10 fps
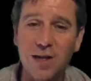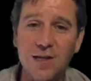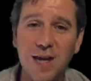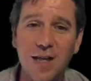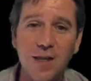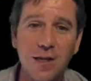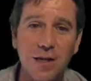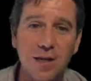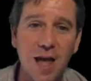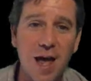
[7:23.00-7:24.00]
scientist at
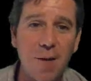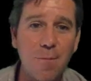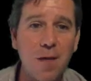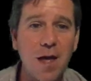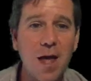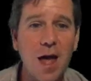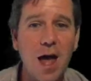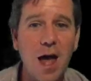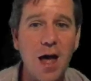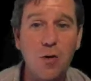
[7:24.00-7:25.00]
his time,
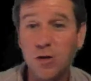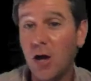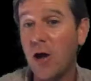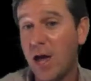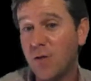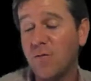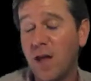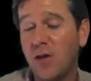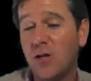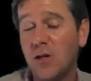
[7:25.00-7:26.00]
who's now head of the
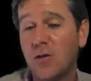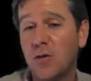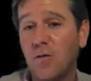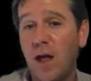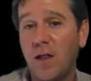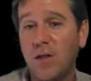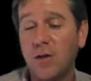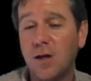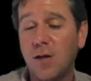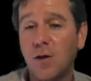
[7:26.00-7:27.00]
National Institute of Health
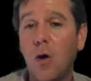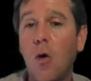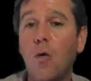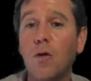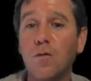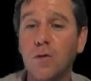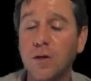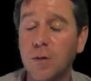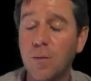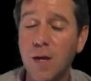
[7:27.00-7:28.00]
as a whole, of course,
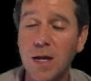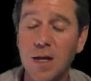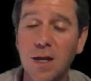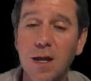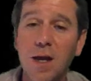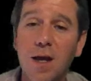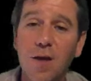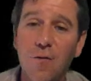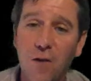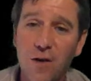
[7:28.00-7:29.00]
the main
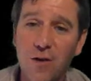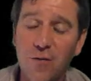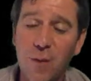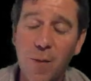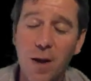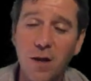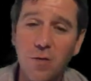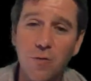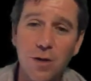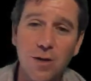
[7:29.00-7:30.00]
funder of
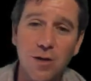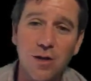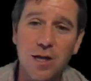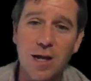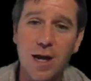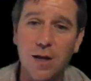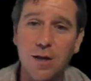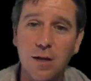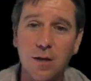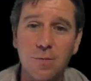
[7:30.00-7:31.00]
biomedical research in the United
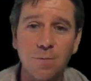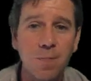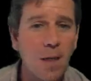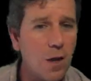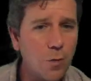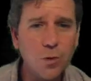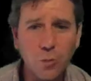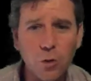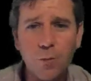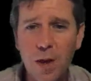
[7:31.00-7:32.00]
States. But there
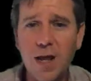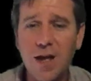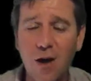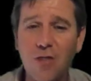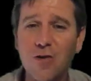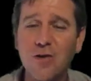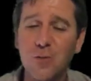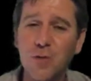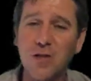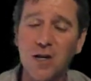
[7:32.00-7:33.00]
were many other
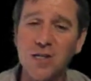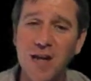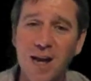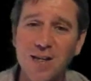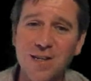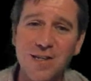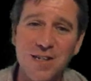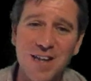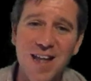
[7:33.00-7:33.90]
superstar geneticists,